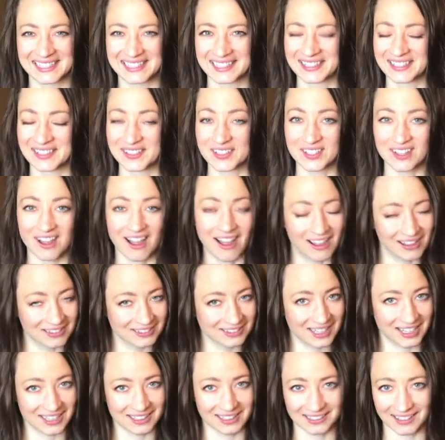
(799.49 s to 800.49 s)
and there's
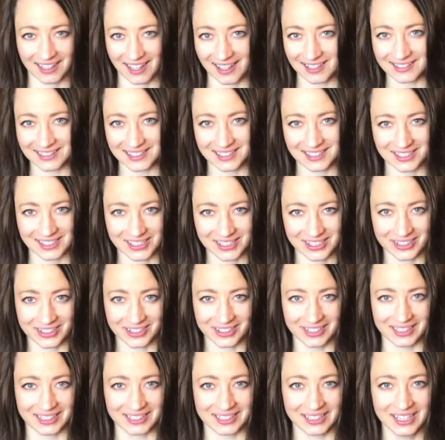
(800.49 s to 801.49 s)
online classes you
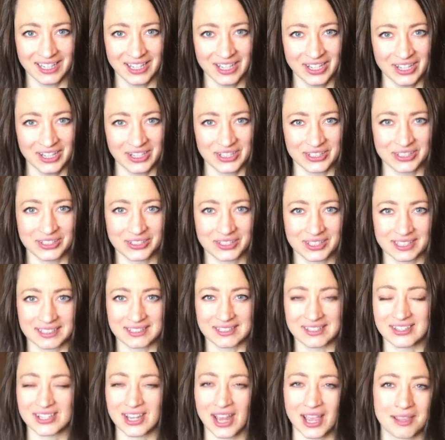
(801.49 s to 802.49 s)

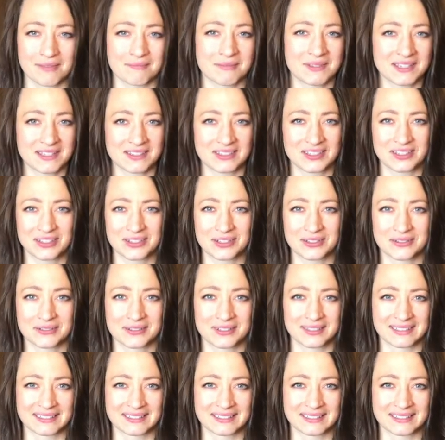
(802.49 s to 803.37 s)
can chime into